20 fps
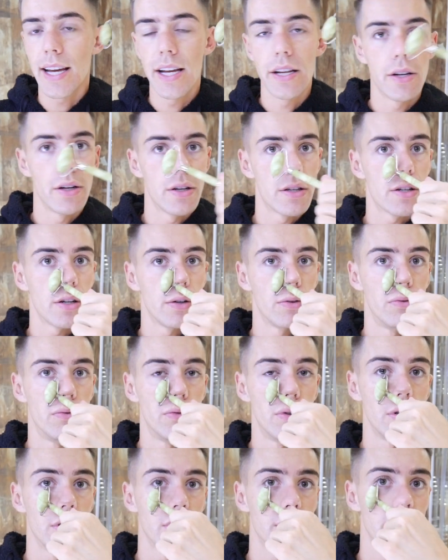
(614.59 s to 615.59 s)
It just
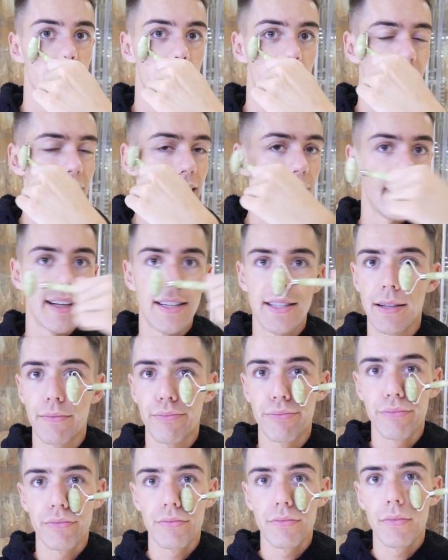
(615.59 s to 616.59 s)
rolls your face.
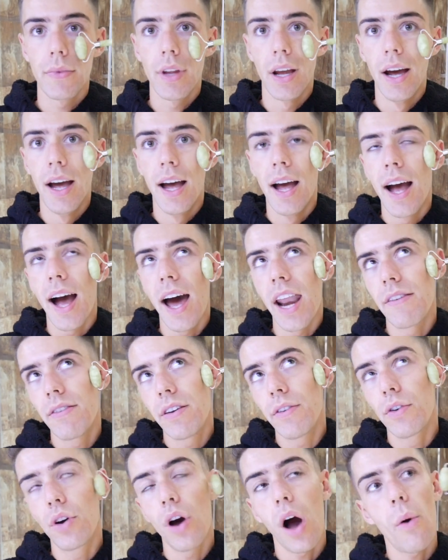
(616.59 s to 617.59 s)
And if
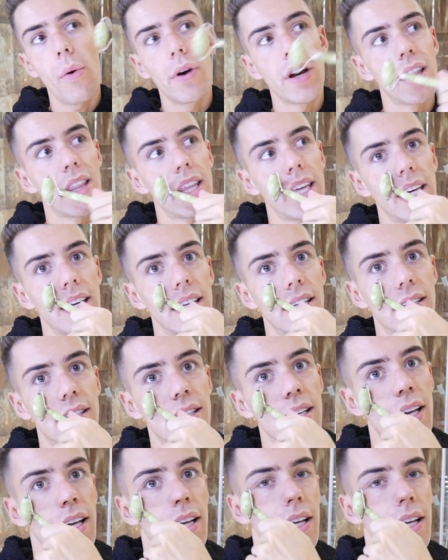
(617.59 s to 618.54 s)
you've got one of these,